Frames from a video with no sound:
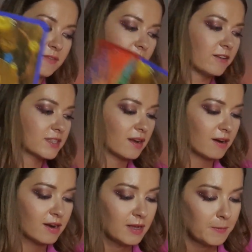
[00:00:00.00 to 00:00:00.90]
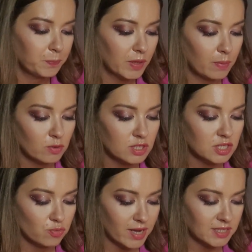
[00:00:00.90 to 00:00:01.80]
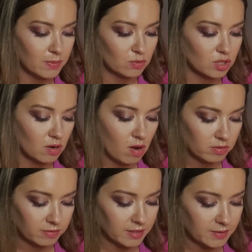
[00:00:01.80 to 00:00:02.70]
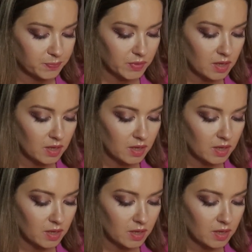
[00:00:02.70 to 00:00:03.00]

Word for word: Fives are about stress, about conflict,